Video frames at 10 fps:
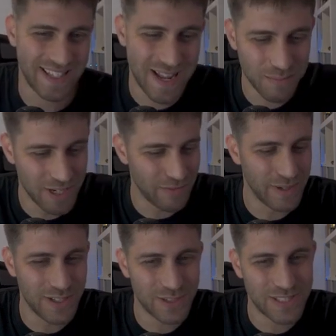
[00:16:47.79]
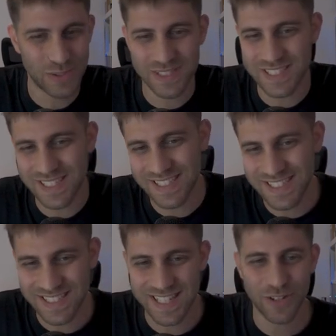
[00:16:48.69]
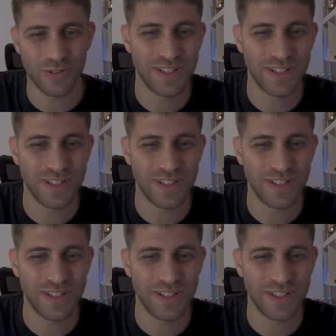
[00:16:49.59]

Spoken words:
Unbelievable. As you can see, this king on